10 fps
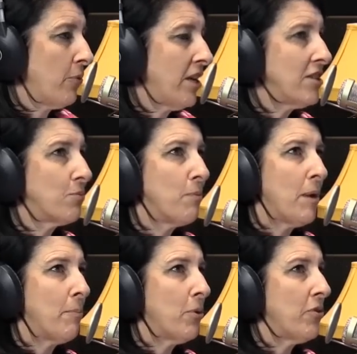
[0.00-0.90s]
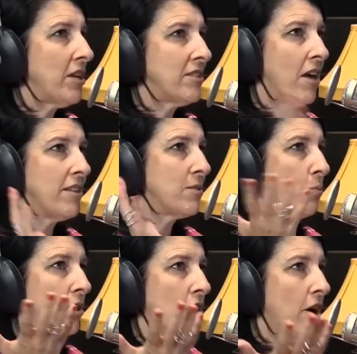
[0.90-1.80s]
They just remember they saw this
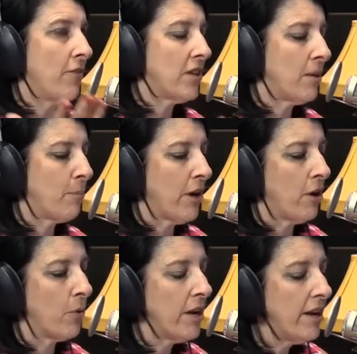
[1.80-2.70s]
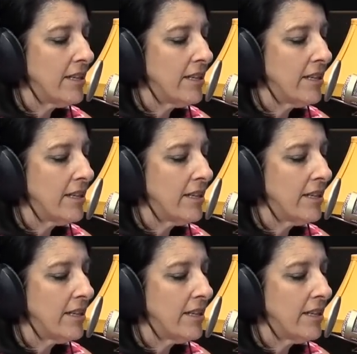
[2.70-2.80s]
wood carved hippo.